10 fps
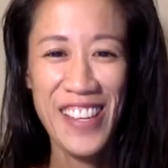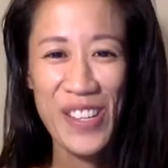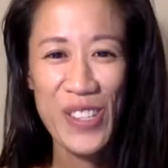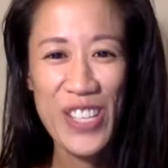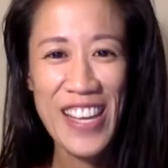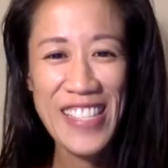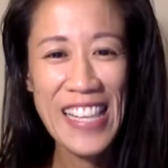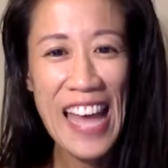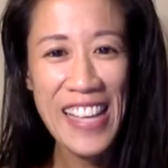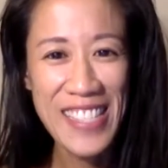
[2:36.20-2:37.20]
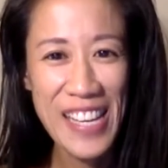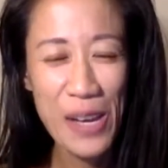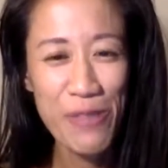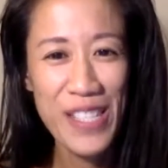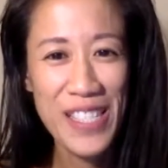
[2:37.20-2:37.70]
today's the last
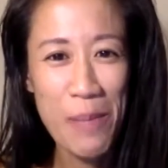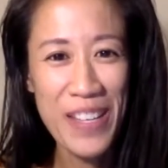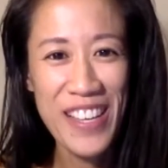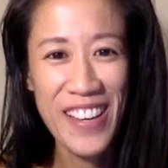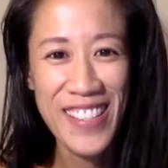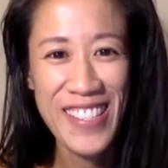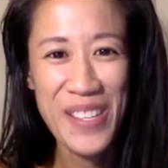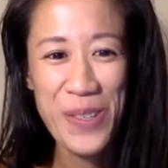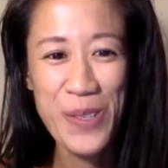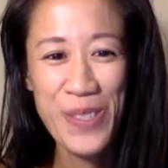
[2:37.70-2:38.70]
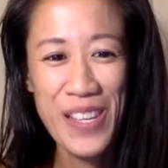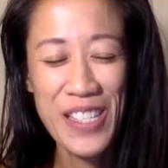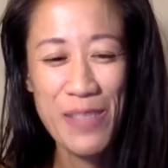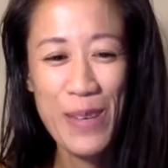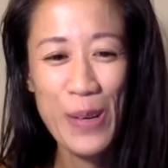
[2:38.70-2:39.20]
day of the summit, huh? So
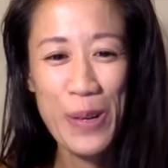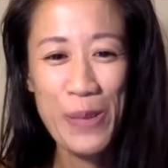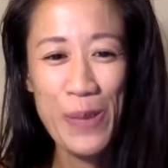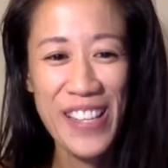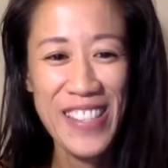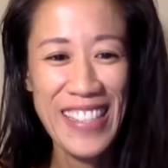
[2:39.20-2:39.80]
things have been going well.